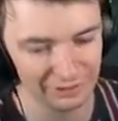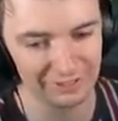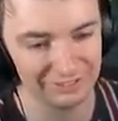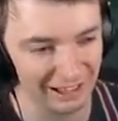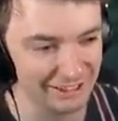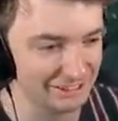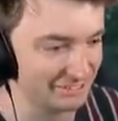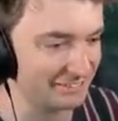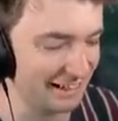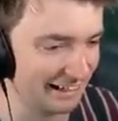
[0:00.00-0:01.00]
this is
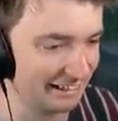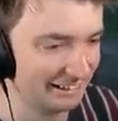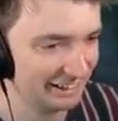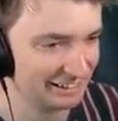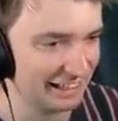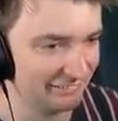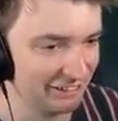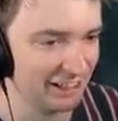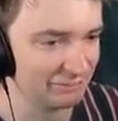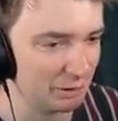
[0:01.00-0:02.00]
dangerous now. Okay, if
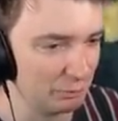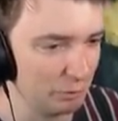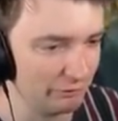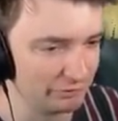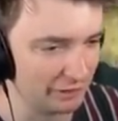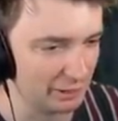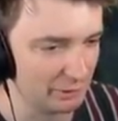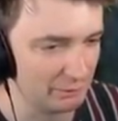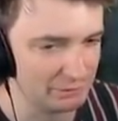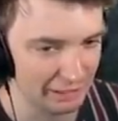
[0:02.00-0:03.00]
he gets one W A P setup,
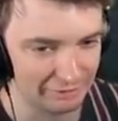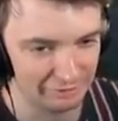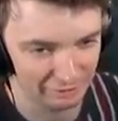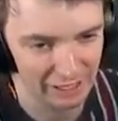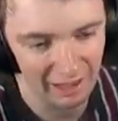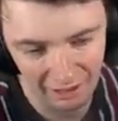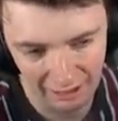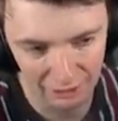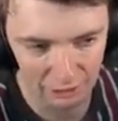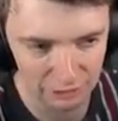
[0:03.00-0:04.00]
I'm dead. So now
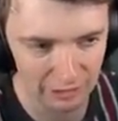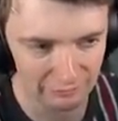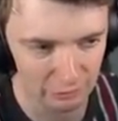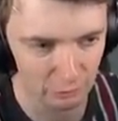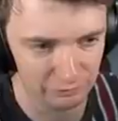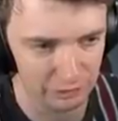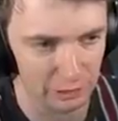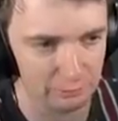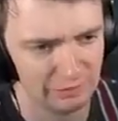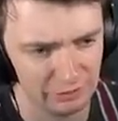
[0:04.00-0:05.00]
I got to look out for the W A P
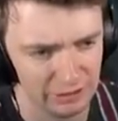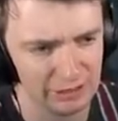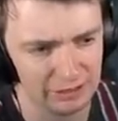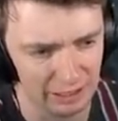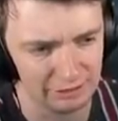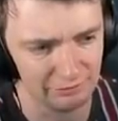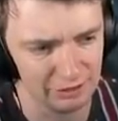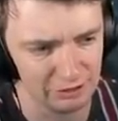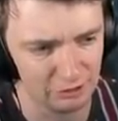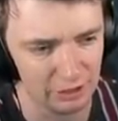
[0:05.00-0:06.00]
setup. Definitely, yeah,
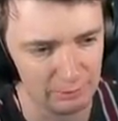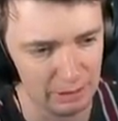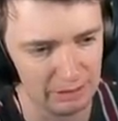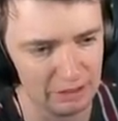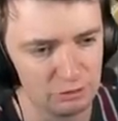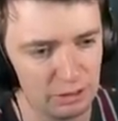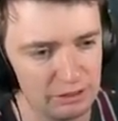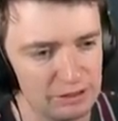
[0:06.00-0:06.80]
definitely just got hit by that to uh,